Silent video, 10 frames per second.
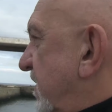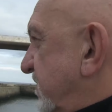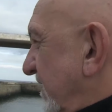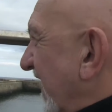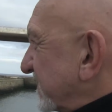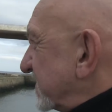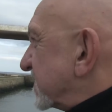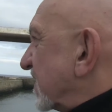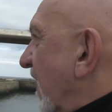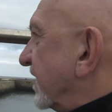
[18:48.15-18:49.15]
So that's
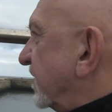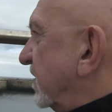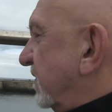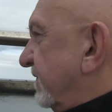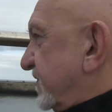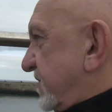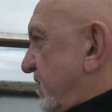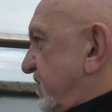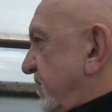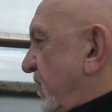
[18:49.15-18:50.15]
this idea of a
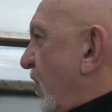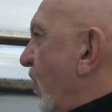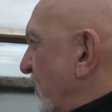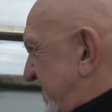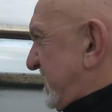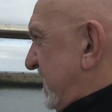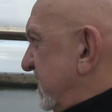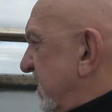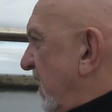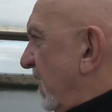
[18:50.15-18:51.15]
social haunting.